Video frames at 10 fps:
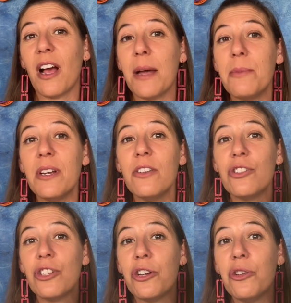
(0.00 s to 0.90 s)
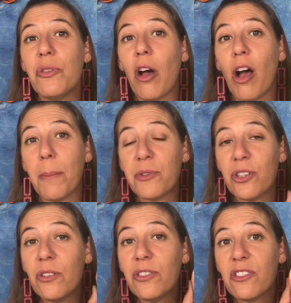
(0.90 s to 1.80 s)
I'm gonna show you the
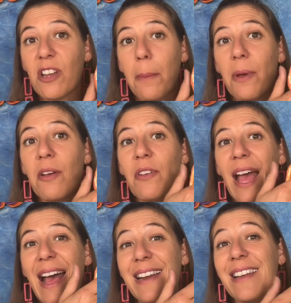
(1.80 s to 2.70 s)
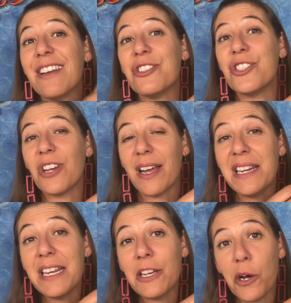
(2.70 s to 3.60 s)
optional step of adding a
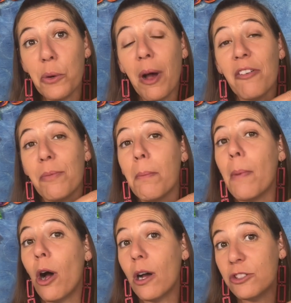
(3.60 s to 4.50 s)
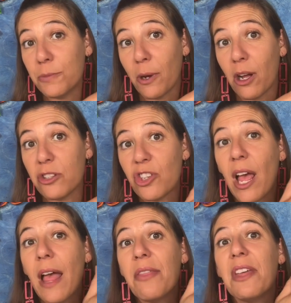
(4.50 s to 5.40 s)
shiny coat of Mod Podge
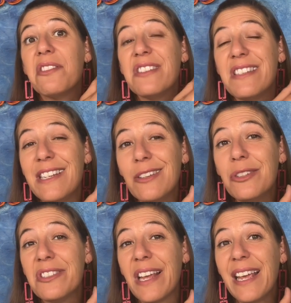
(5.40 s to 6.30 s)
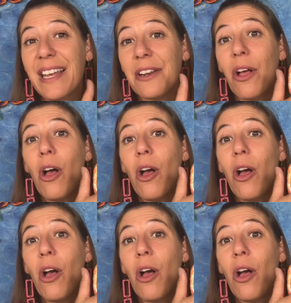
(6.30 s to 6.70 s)
that seals in